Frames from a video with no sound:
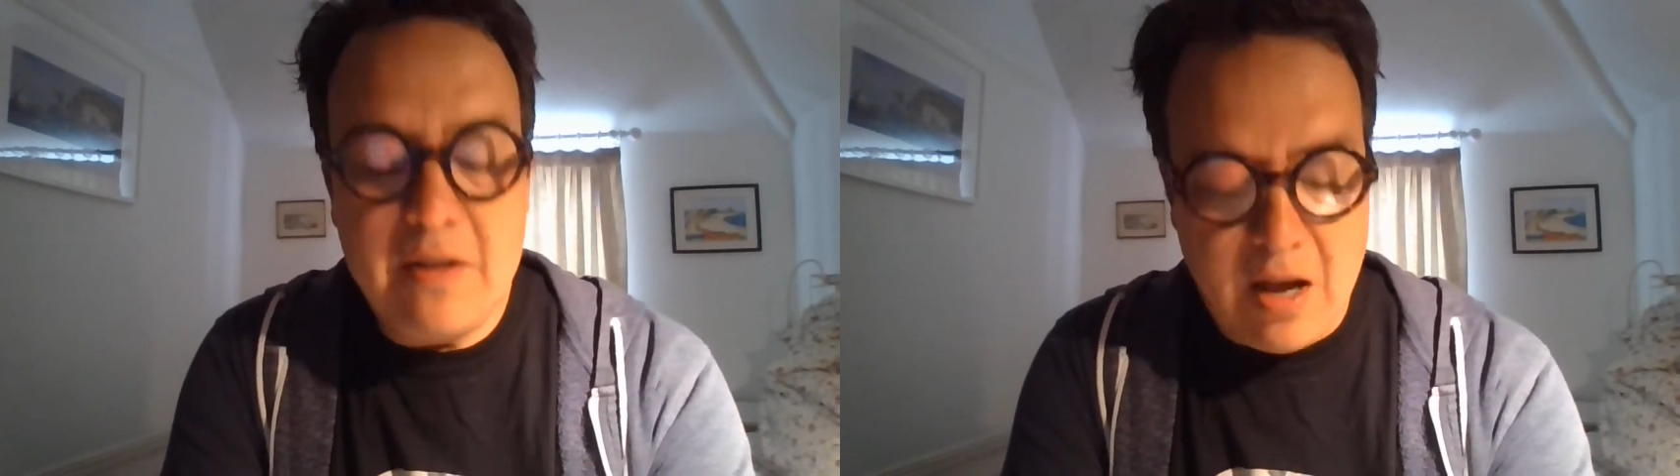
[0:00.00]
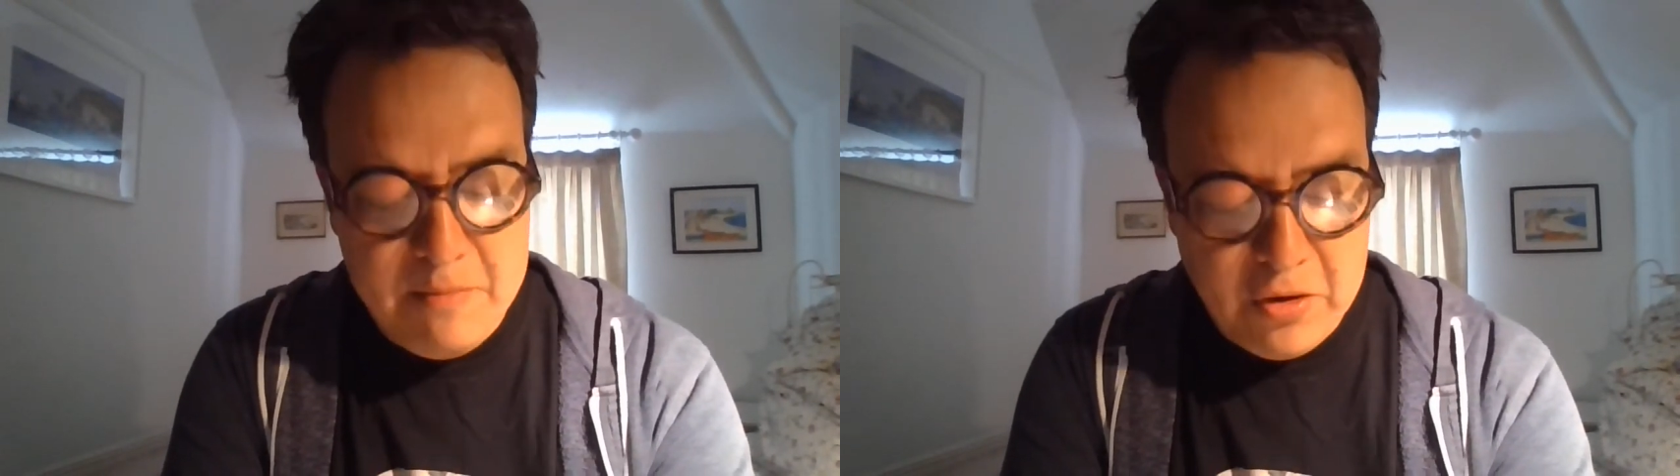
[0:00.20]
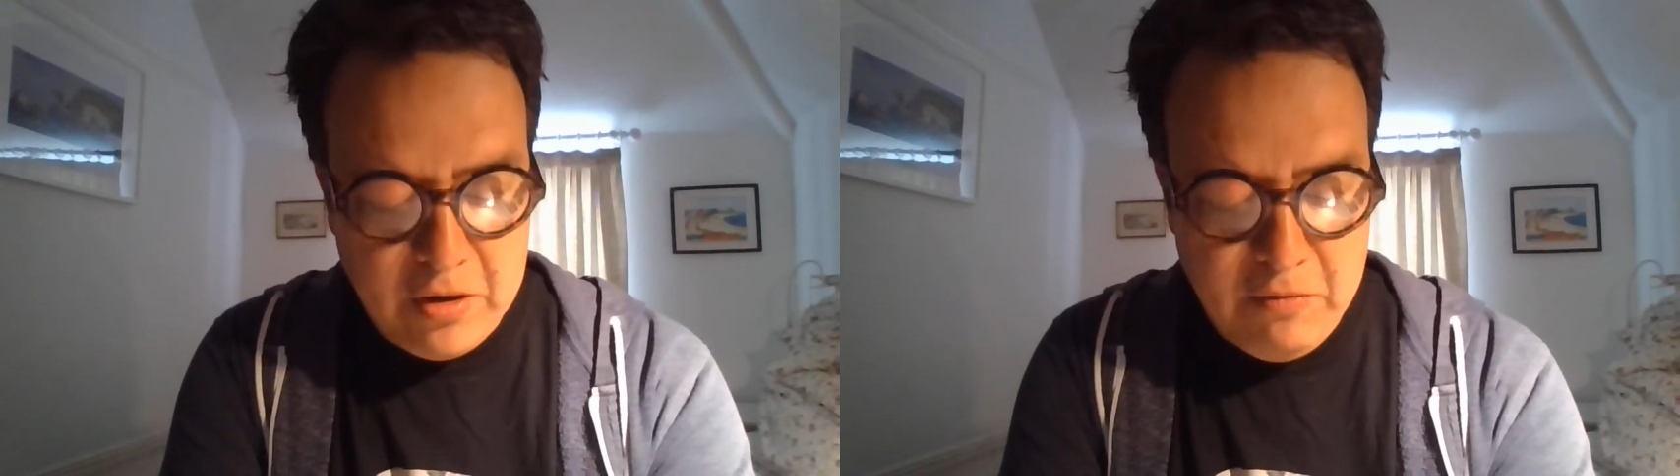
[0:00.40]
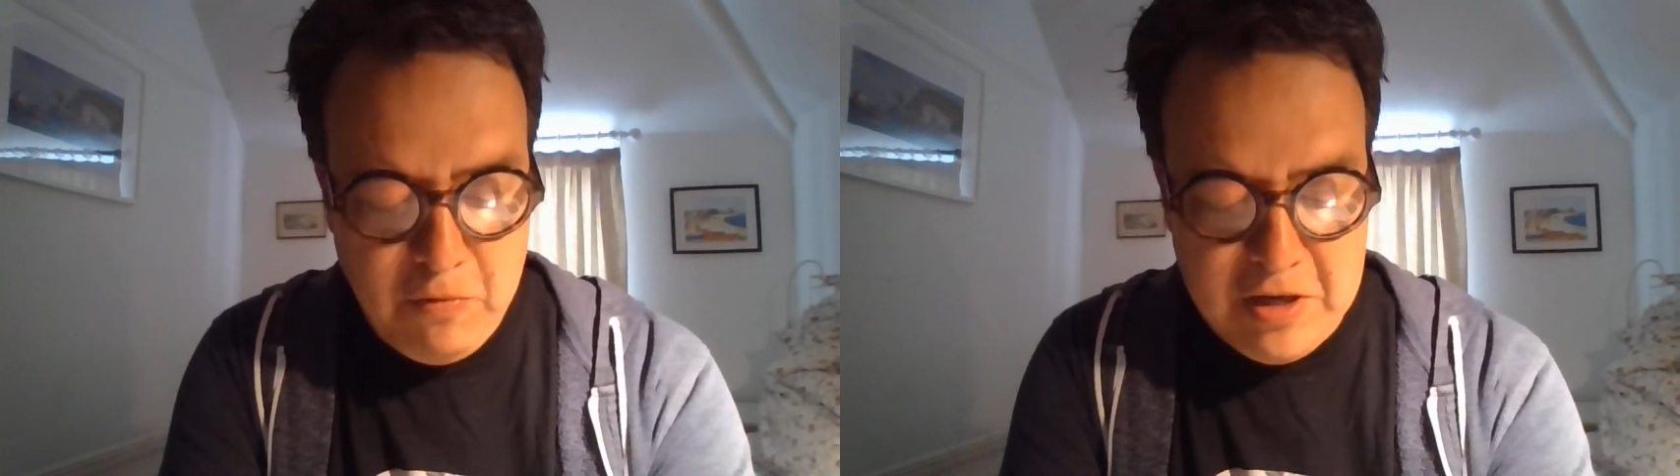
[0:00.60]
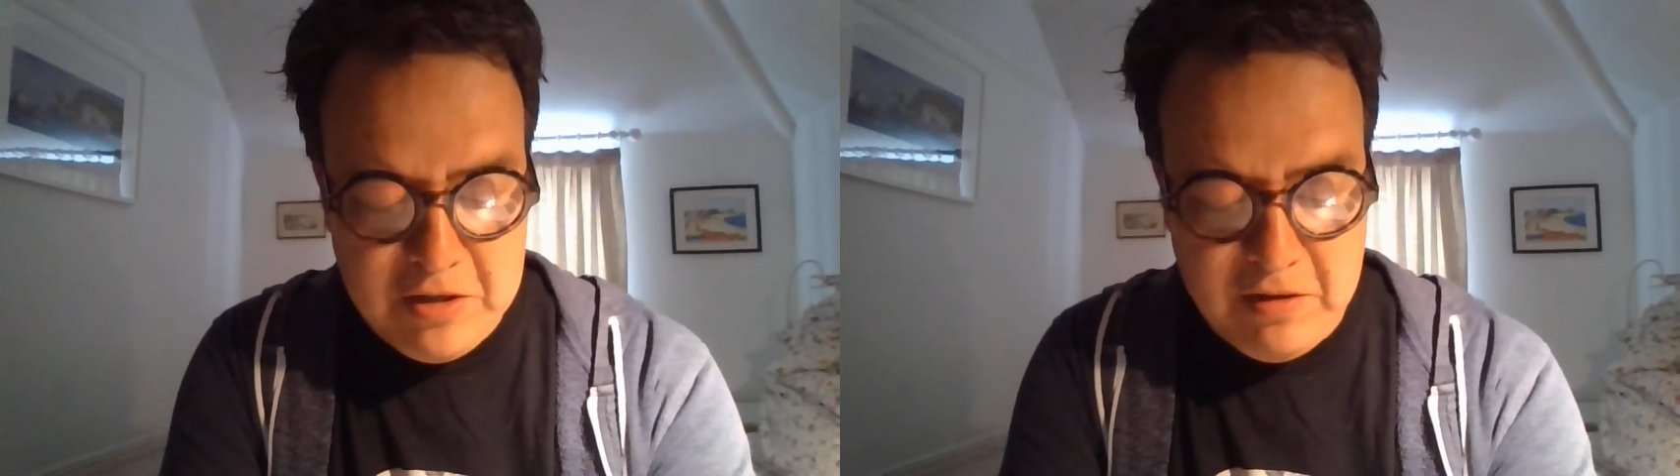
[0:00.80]
I'm not going to
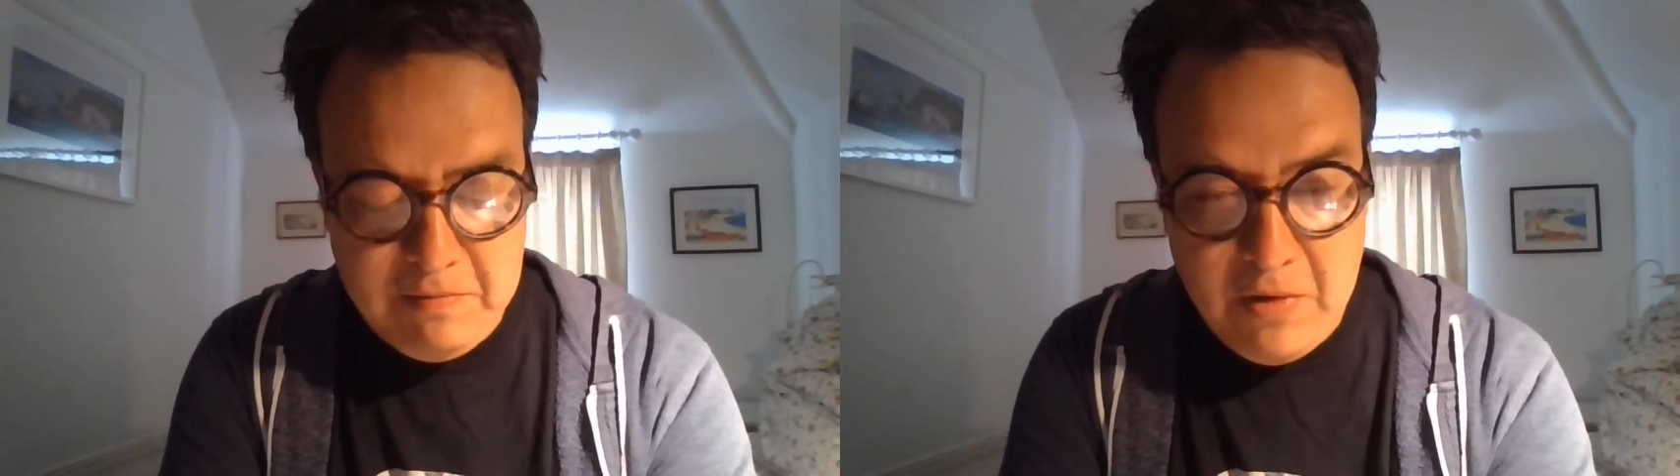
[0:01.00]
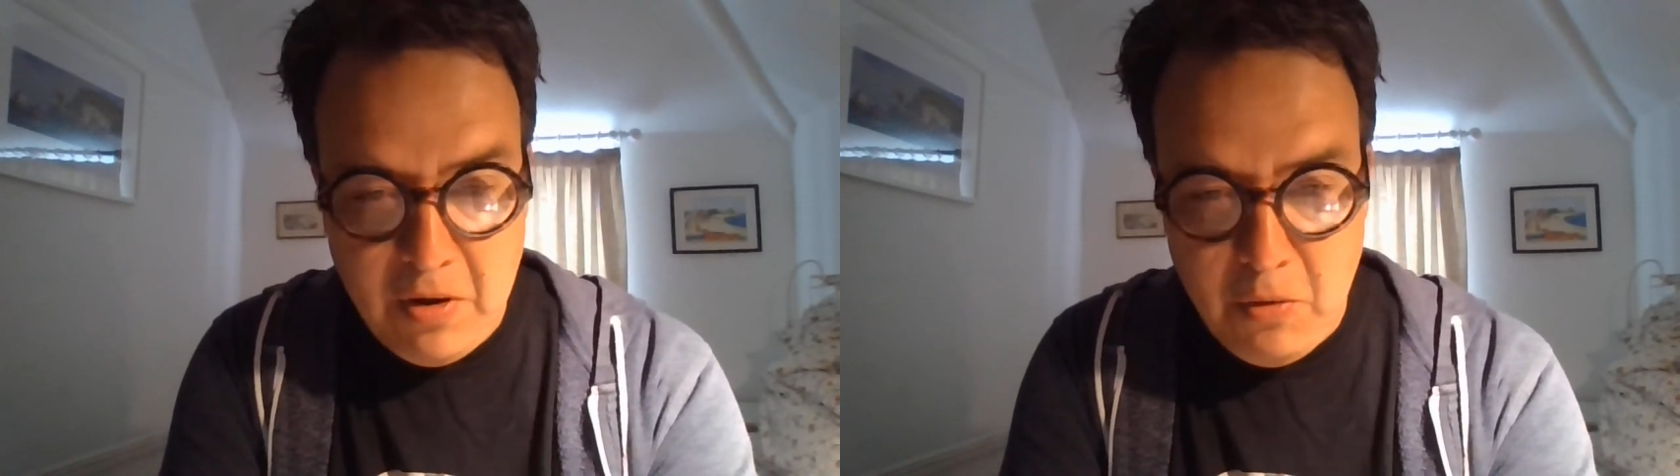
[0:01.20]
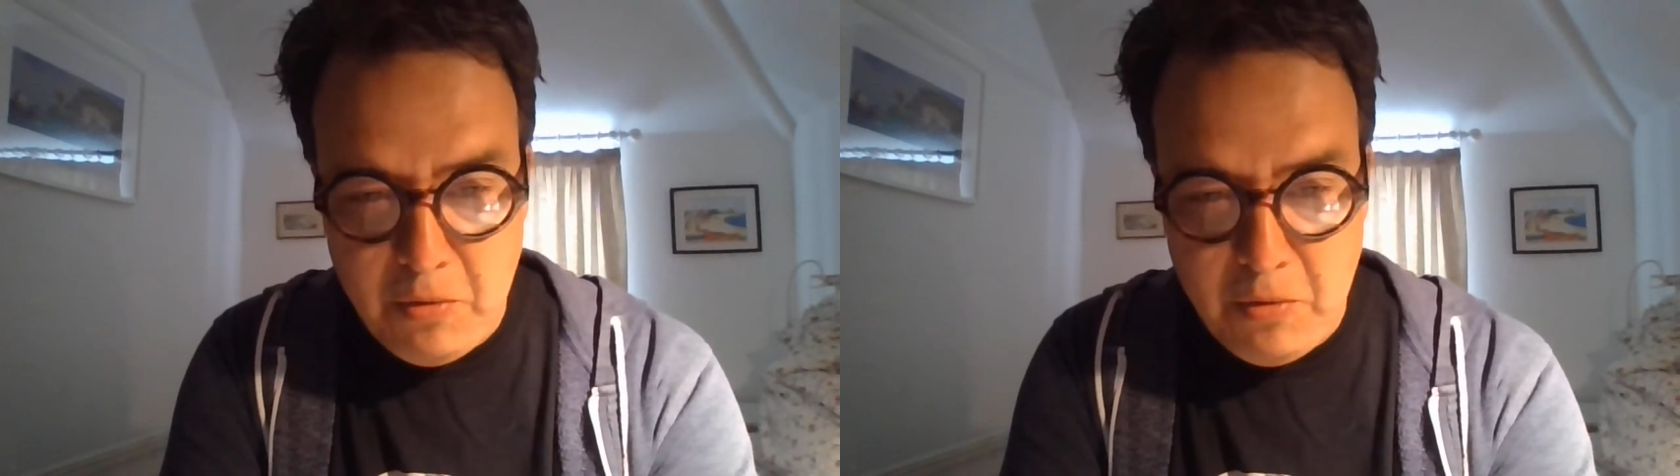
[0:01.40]
read you all